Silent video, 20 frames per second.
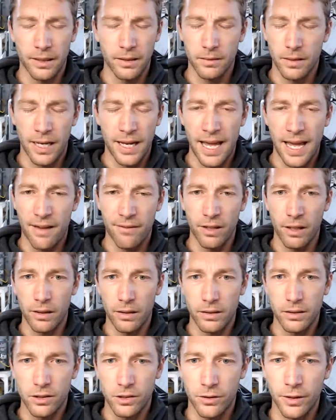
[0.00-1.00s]
I have it
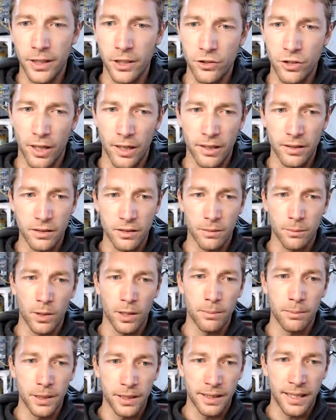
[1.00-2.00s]
screenshotted
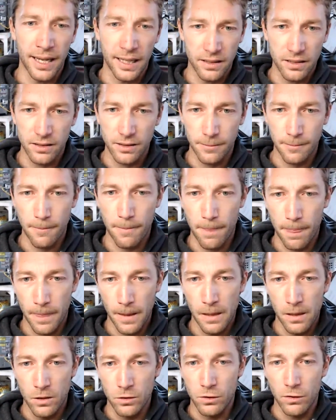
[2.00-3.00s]
somewhere, but
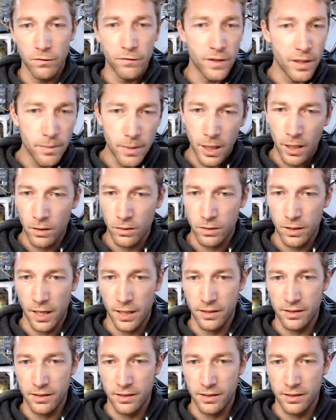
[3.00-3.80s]
so Vimeo is not